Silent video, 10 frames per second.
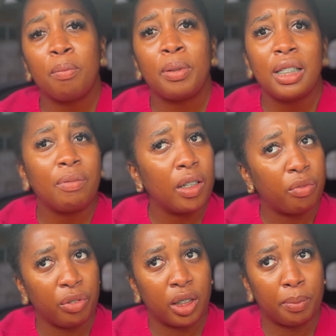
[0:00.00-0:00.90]
please
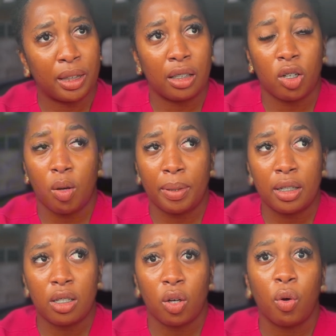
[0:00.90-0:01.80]
feel free to put it in the
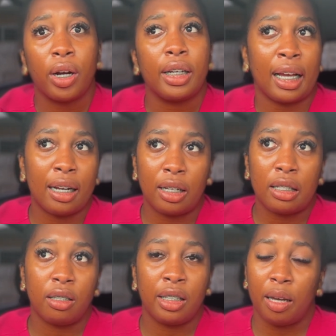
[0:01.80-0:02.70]
comments, or you can
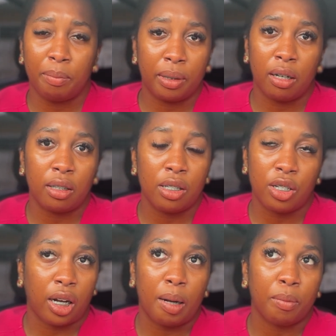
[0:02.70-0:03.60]
DM me on
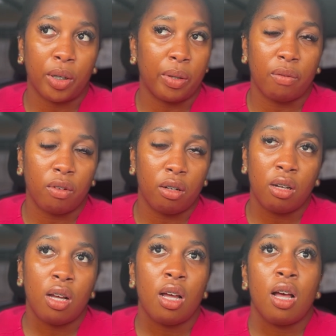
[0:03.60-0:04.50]
Instagram or
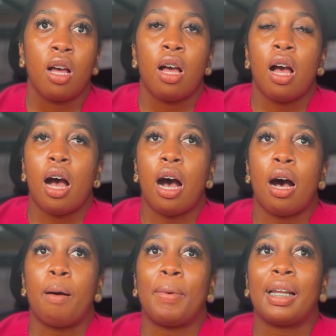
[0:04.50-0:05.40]
wherever,
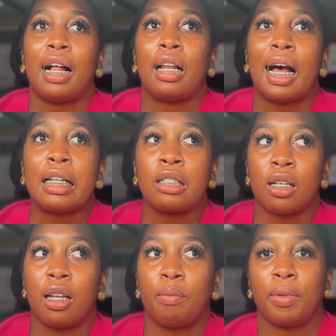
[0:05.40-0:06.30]
and I'll
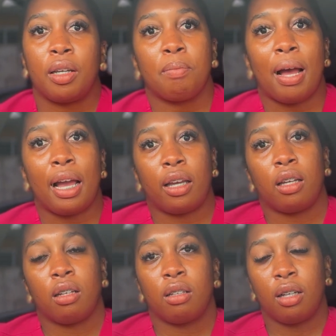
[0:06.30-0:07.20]
answer them in
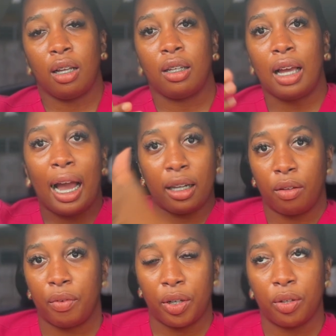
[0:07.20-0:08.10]
my
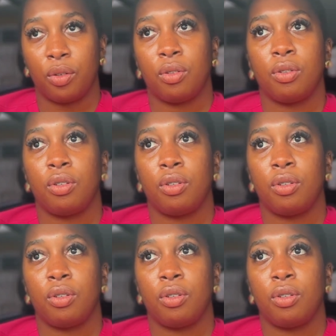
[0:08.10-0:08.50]
gynae video